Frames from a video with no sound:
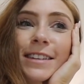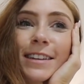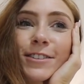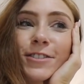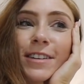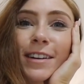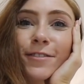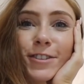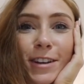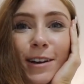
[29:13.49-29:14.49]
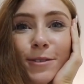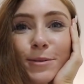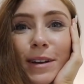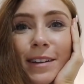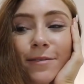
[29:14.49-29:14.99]
then just kind of chill out
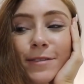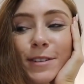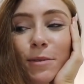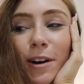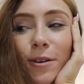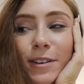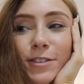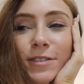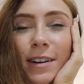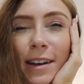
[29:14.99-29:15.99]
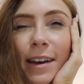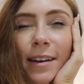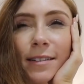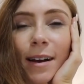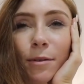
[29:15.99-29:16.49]
as well tomorrow and just kind of get
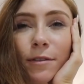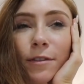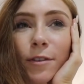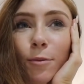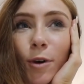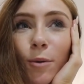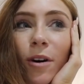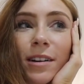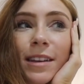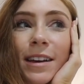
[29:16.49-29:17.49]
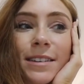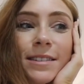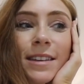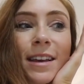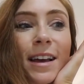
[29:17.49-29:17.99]
on top of a few more work things.